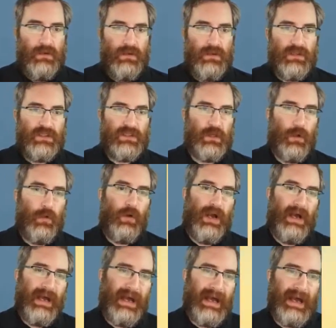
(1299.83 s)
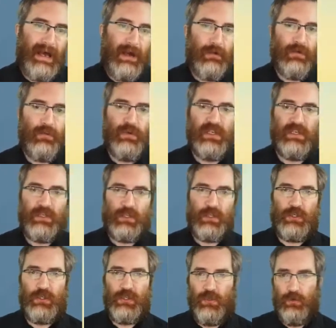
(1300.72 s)
So how do we
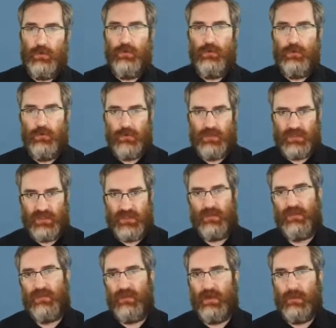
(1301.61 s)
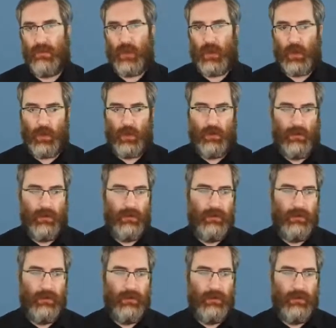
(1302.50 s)
choose a Pearl?